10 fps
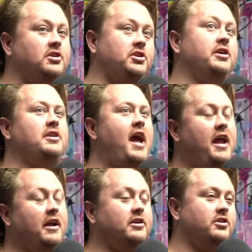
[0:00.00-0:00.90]
today,
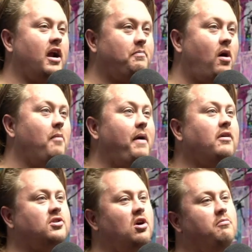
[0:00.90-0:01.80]
because you got to pump out
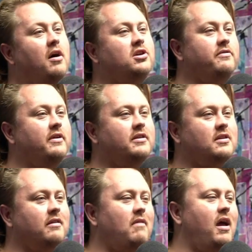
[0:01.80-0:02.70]
so much of it, it's like
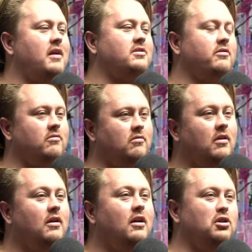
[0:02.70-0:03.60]
that's a little
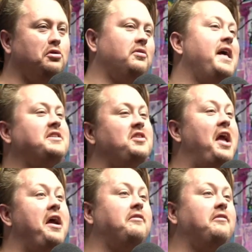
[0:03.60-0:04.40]
less than.